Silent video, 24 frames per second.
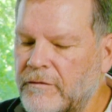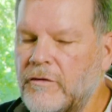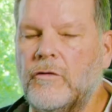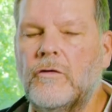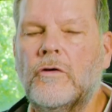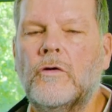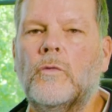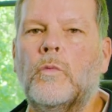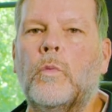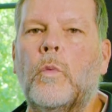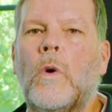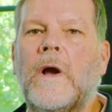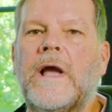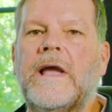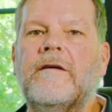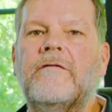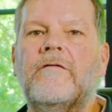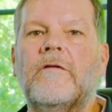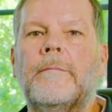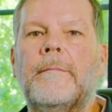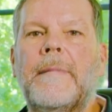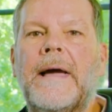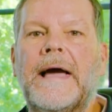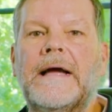you could
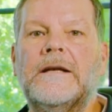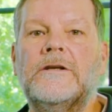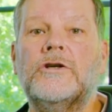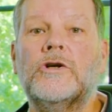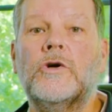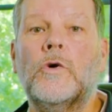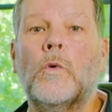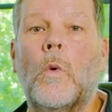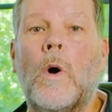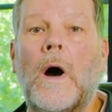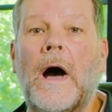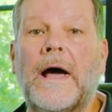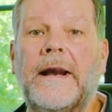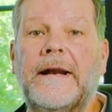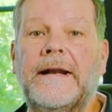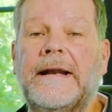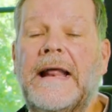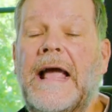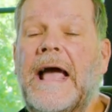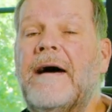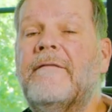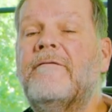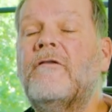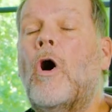wave a magic wand and
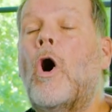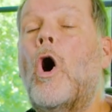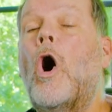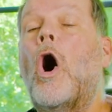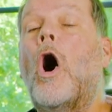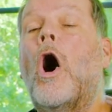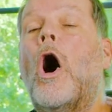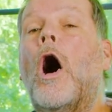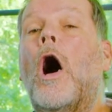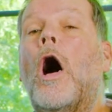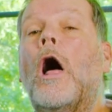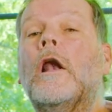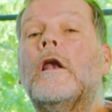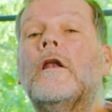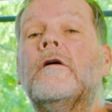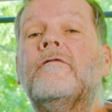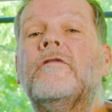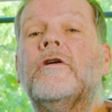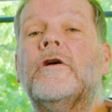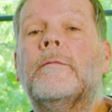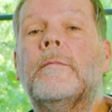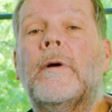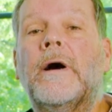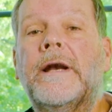have all of
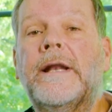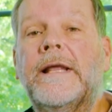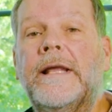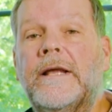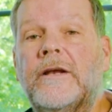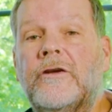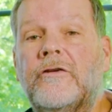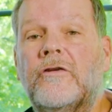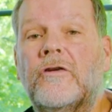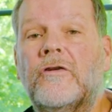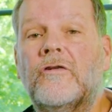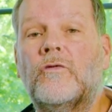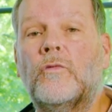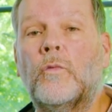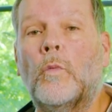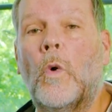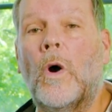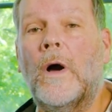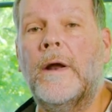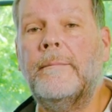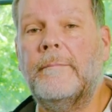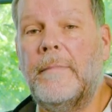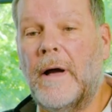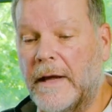your money in just
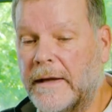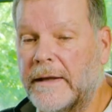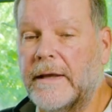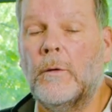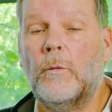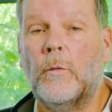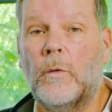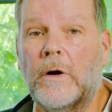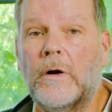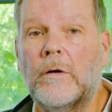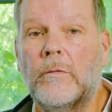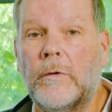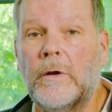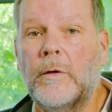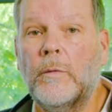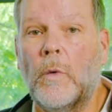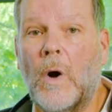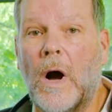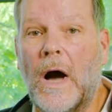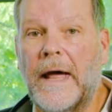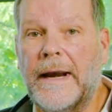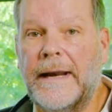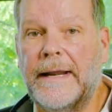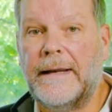one bucket, where do we
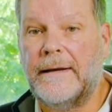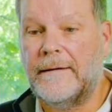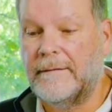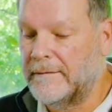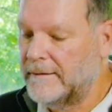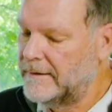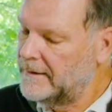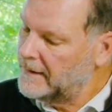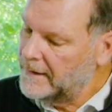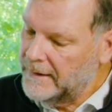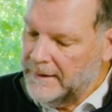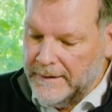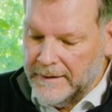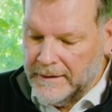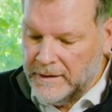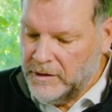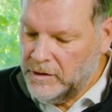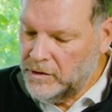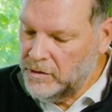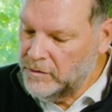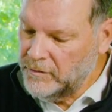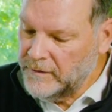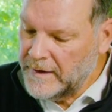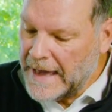want it?
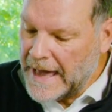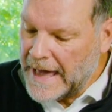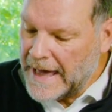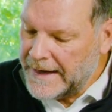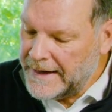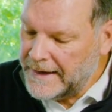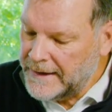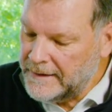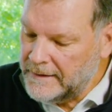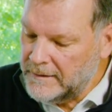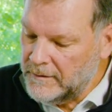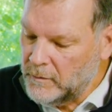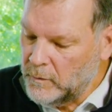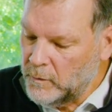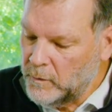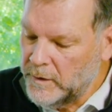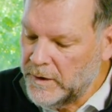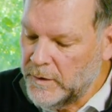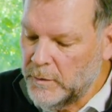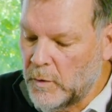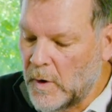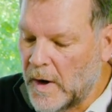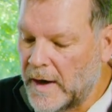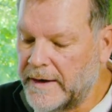You got it.
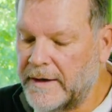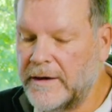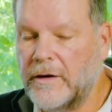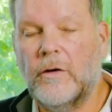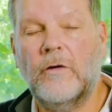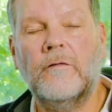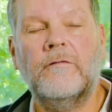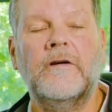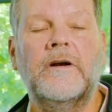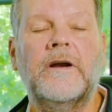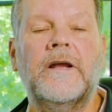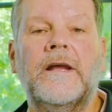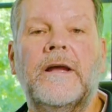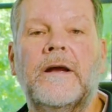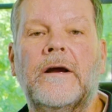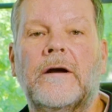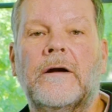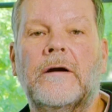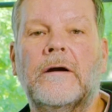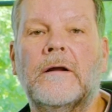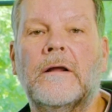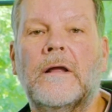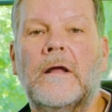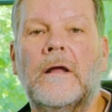We want it over
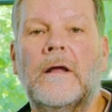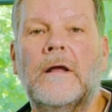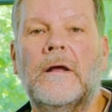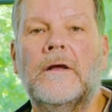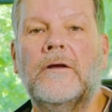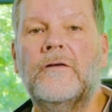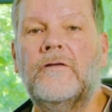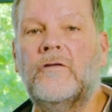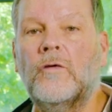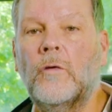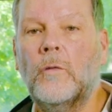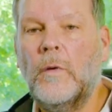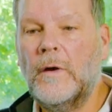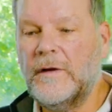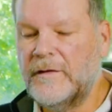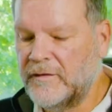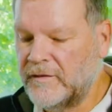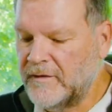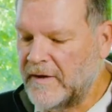here. So what's